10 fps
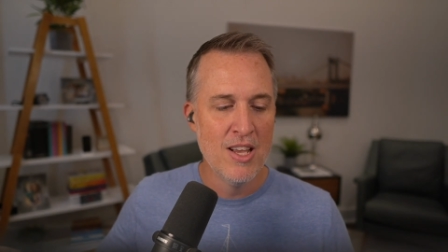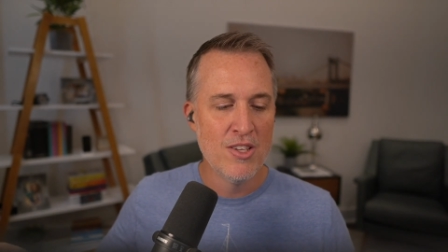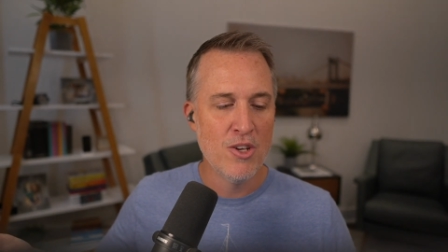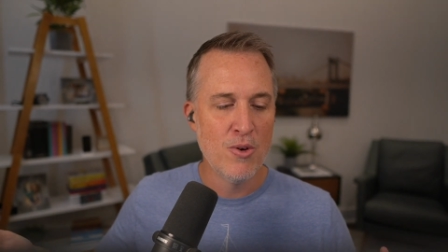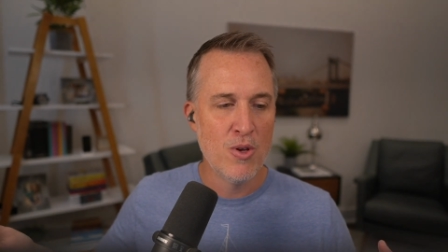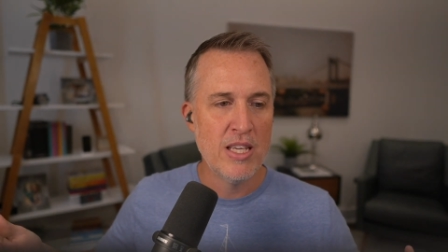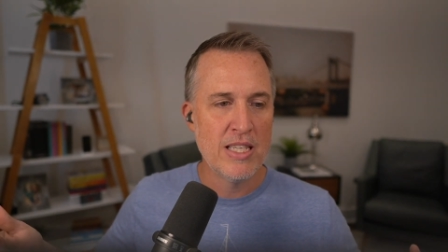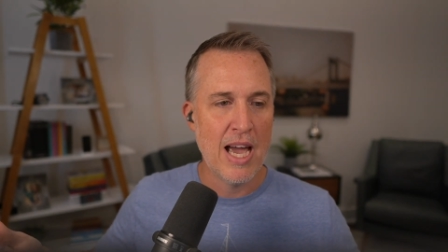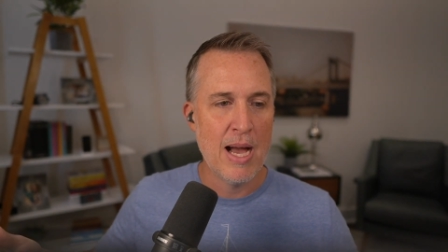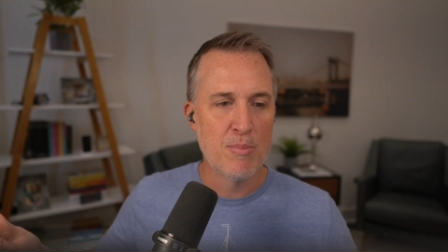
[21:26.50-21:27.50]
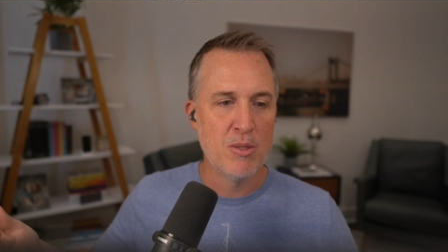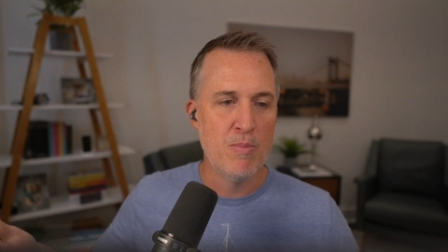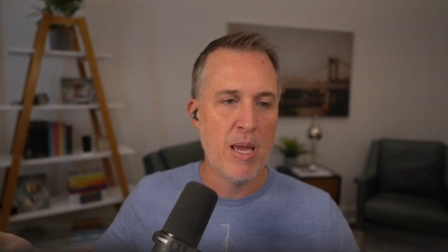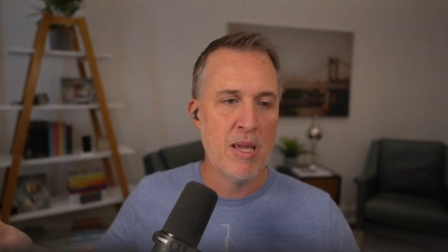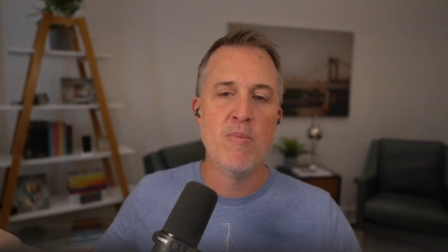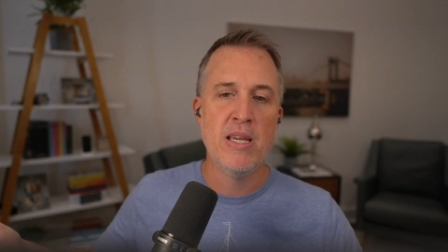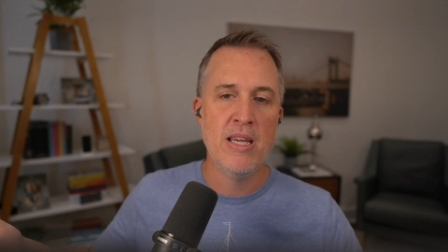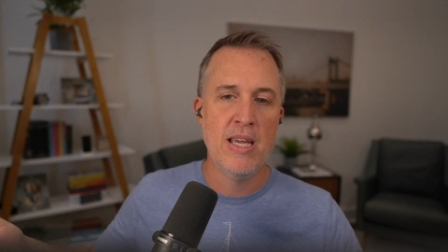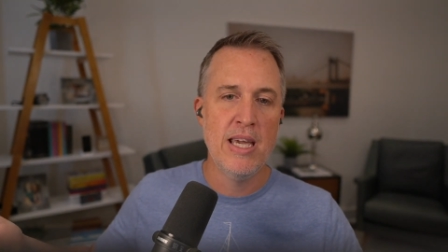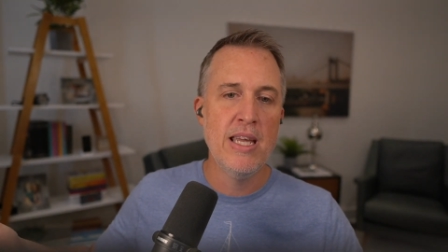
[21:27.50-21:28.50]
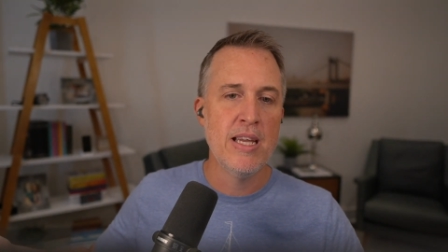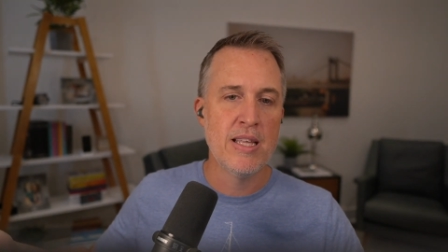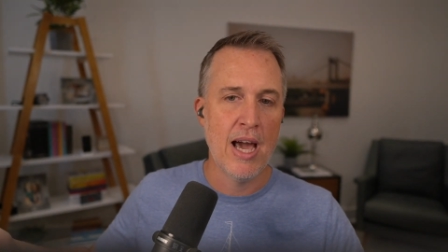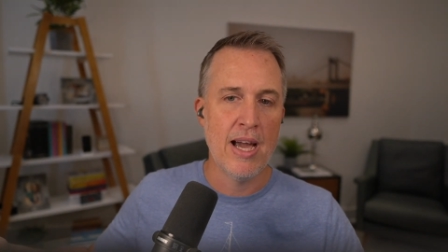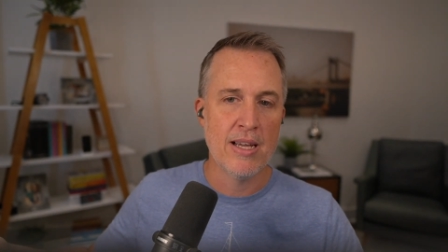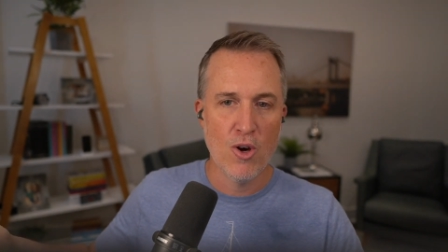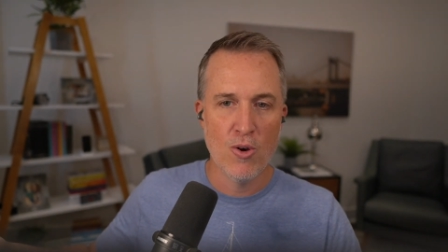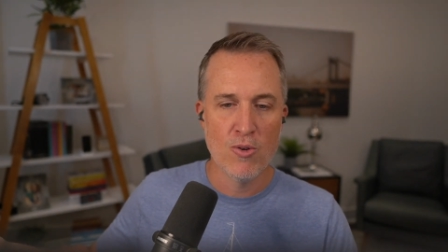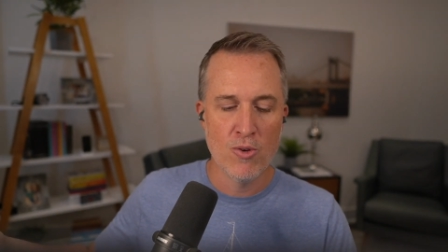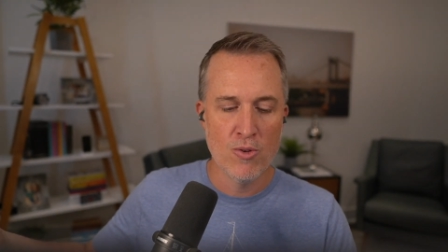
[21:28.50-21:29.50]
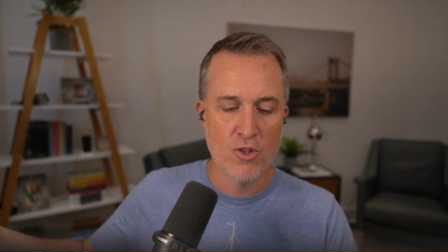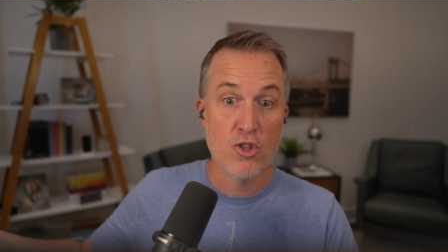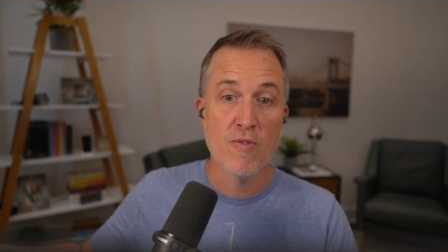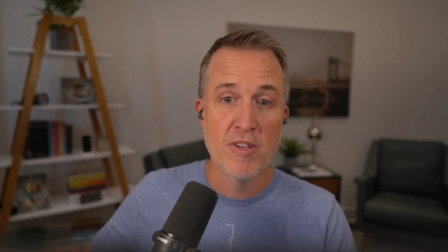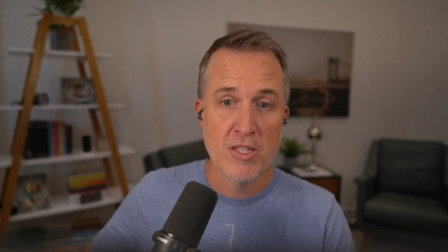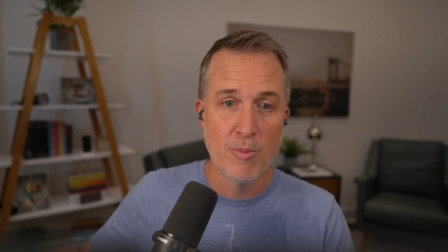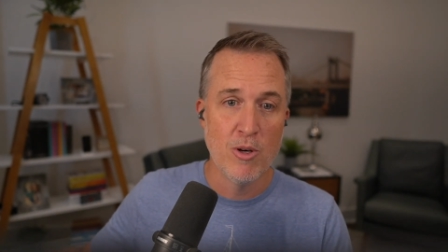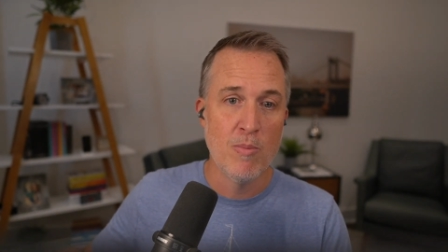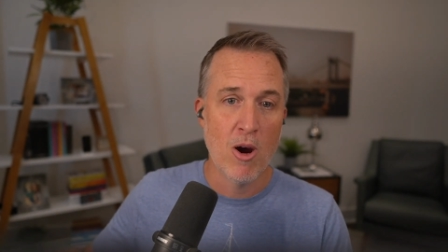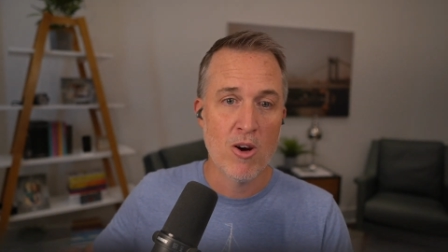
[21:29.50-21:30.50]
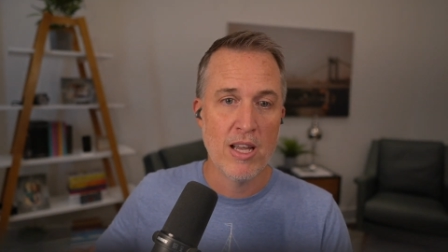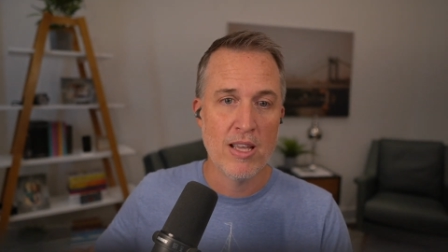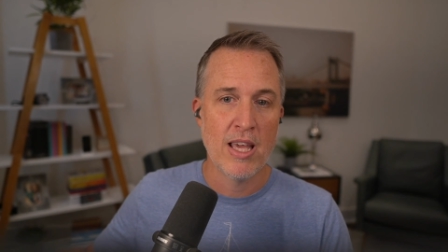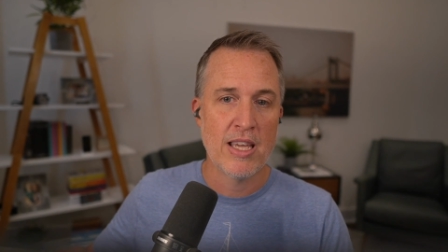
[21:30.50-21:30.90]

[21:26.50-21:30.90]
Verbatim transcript: so these apps may be hitting that total serviceable market.